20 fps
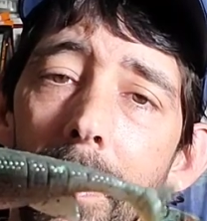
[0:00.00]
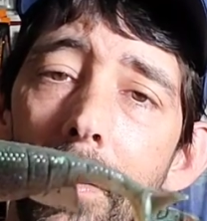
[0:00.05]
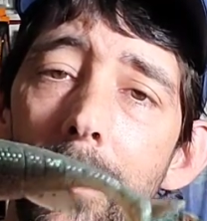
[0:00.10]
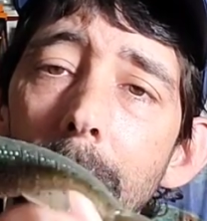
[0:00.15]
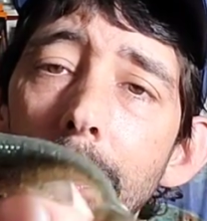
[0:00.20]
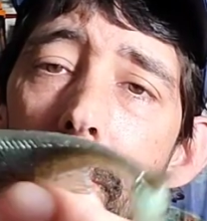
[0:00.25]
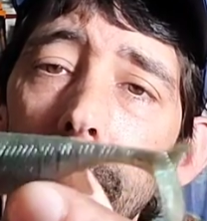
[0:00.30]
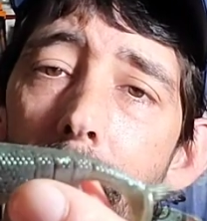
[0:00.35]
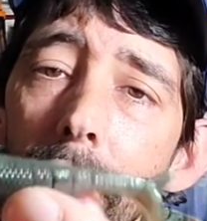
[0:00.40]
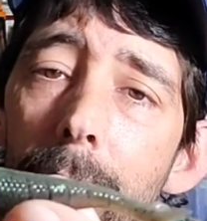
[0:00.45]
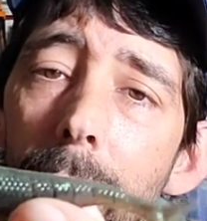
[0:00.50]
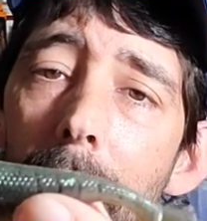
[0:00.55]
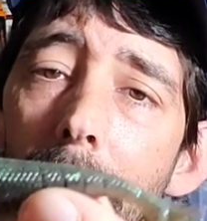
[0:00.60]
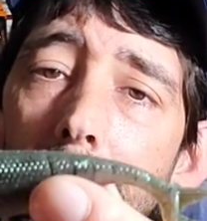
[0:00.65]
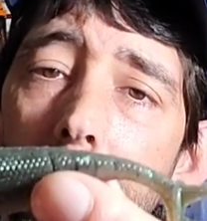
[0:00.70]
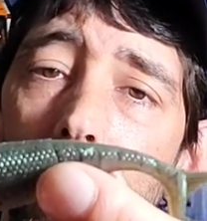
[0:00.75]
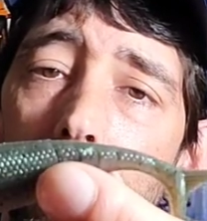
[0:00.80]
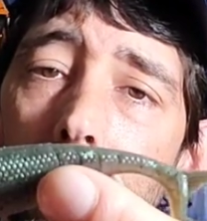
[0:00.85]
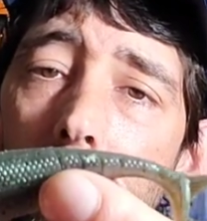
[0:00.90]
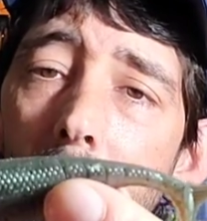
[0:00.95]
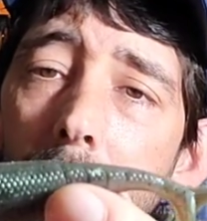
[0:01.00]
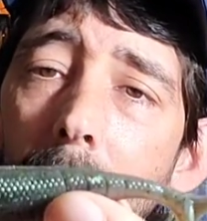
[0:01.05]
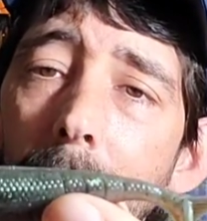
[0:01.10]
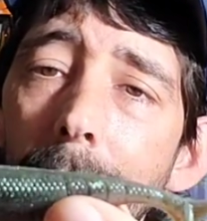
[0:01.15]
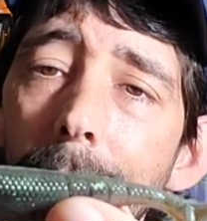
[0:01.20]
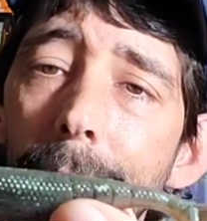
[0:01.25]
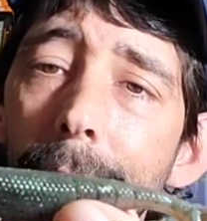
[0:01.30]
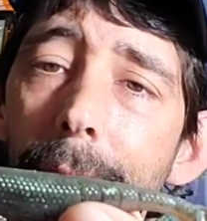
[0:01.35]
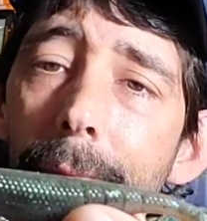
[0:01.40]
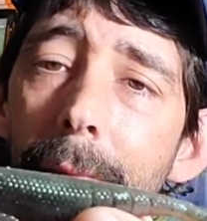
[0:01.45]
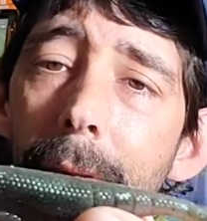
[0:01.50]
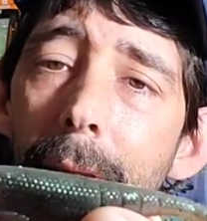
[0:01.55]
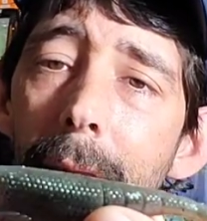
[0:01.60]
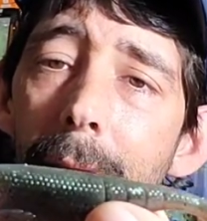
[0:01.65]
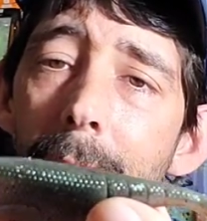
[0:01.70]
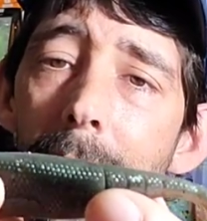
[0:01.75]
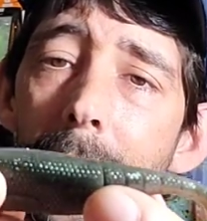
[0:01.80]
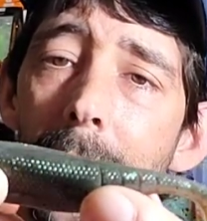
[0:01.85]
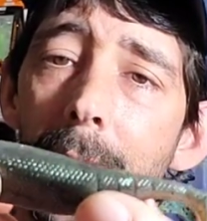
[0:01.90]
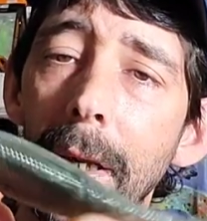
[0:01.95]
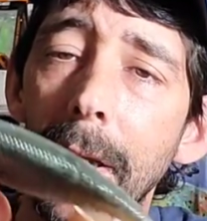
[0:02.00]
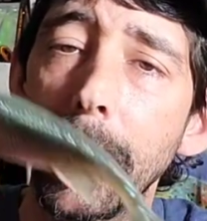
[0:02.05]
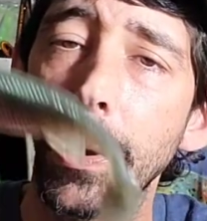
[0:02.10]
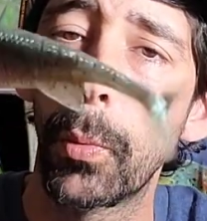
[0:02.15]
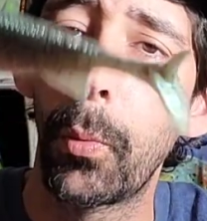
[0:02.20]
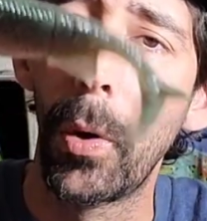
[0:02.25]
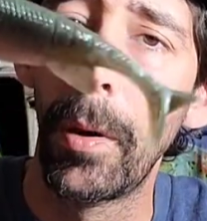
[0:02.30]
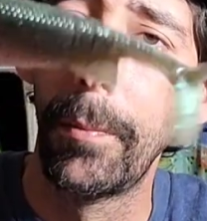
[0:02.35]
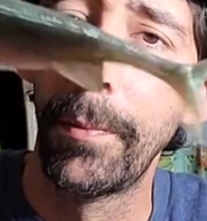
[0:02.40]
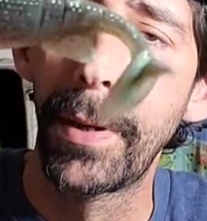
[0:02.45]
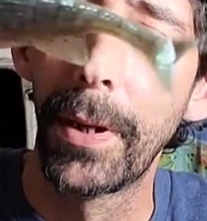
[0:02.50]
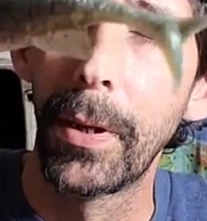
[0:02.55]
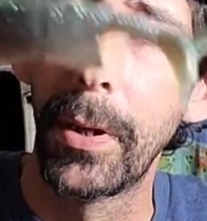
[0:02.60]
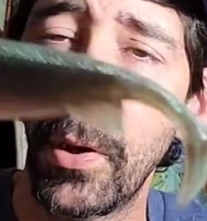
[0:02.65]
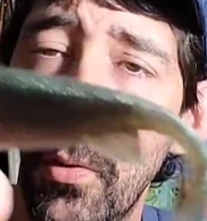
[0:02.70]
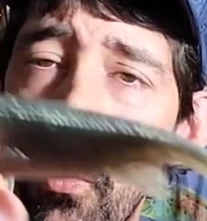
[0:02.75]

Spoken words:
which is really cool. Swim through the